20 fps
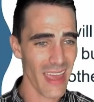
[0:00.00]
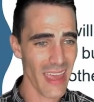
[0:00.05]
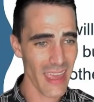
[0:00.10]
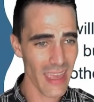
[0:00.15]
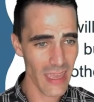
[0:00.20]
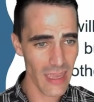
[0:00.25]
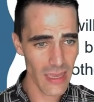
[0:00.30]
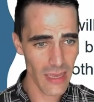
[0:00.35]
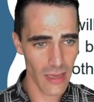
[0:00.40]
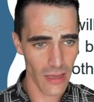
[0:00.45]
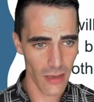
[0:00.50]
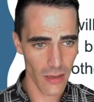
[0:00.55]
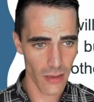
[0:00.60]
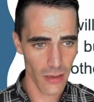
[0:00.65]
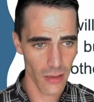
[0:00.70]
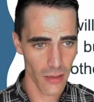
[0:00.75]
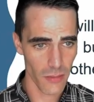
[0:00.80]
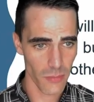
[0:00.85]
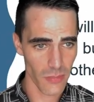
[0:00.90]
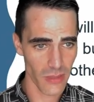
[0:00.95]
and
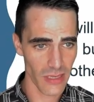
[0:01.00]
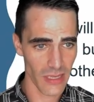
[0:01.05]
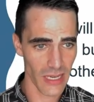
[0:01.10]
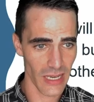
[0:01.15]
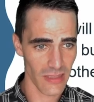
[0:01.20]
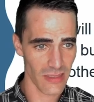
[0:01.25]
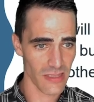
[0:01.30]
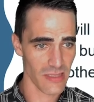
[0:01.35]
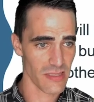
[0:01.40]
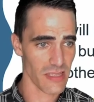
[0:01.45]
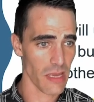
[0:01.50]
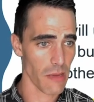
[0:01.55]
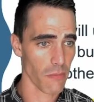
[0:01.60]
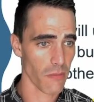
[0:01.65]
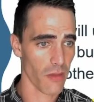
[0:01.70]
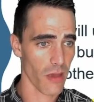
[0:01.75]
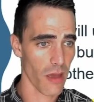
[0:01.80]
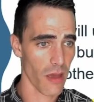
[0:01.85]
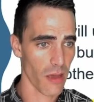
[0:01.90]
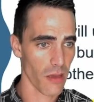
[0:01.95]
meaning at the same
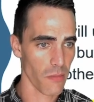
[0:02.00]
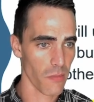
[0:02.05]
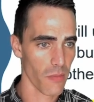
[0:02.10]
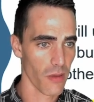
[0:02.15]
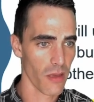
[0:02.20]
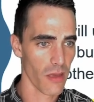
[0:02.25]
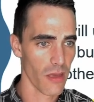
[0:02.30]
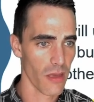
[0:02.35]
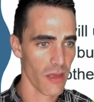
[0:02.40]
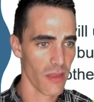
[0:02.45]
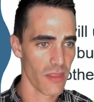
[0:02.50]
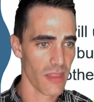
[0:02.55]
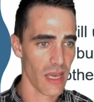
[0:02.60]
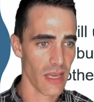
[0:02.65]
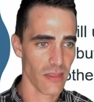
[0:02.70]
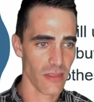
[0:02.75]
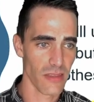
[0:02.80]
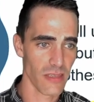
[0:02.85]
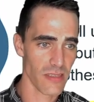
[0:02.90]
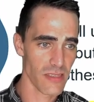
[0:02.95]
time that
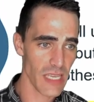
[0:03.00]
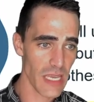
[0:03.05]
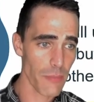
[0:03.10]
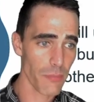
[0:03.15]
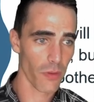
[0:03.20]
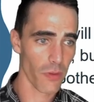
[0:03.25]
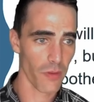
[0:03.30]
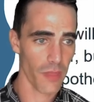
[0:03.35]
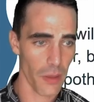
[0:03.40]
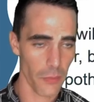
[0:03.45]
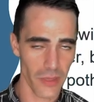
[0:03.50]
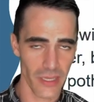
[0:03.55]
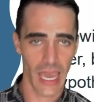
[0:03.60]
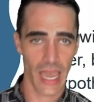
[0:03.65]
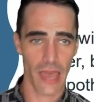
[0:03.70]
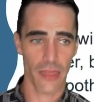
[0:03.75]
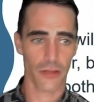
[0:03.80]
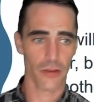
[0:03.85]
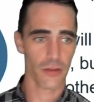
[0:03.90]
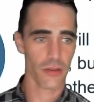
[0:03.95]
the sample that we
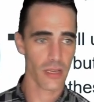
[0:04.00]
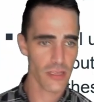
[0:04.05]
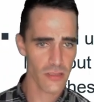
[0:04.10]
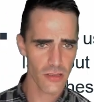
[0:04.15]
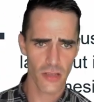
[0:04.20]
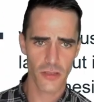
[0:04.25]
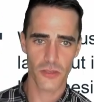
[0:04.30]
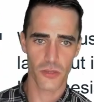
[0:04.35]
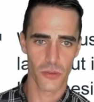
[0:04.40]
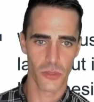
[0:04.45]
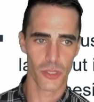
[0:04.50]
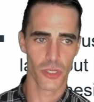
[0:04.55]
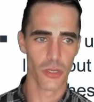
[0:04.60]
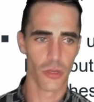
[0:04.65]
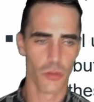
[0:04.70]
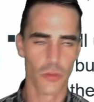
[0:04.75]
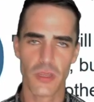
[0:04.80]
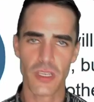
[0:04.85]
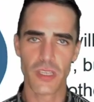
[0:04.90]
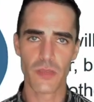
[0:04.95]
gathered is also true.